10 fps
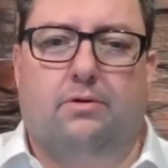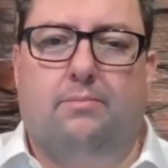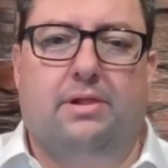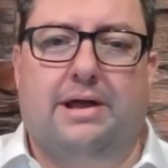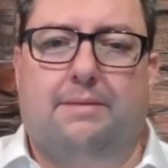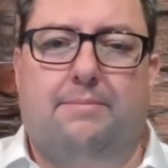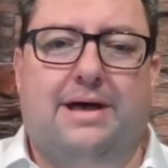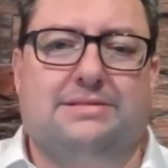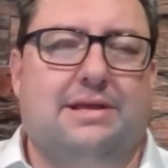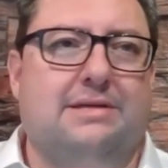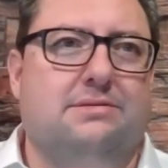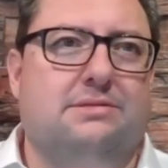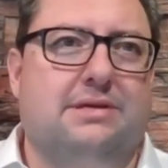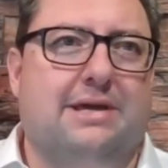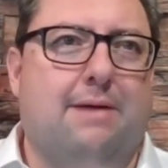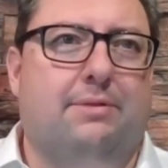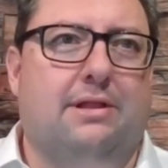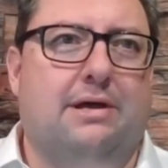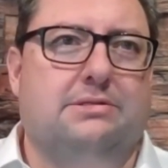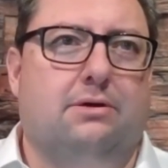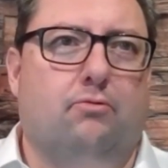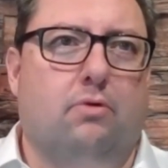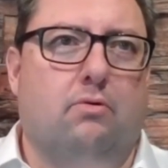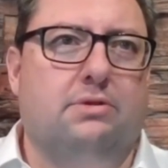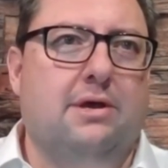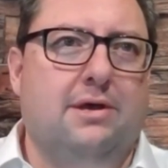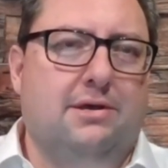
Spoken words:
applying past lessons to capitalize on growth.